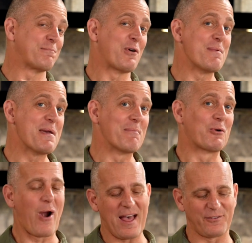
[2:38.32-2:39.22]
premium
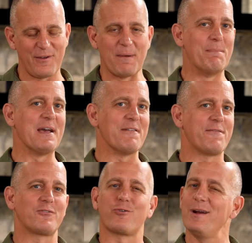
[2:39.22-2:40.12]
grass fed
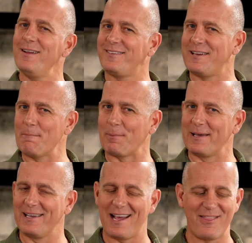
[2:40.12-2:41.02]
beef, treated
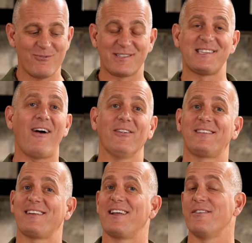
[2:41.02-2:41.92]
simply, and the
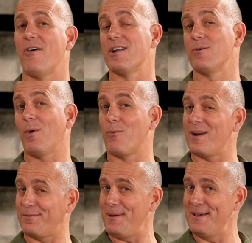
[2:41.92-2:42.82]
results are divine. You want the
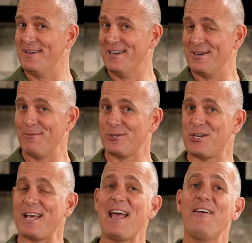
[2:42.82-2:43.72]
recipe? Well,
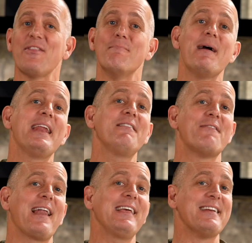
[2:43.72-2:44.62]
check out the Manning
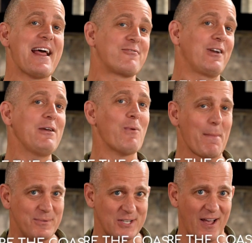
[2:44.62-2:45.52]
Valley Naturally
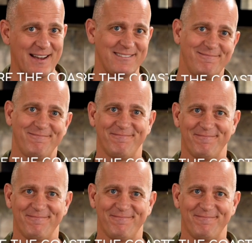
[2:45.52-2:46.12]
website.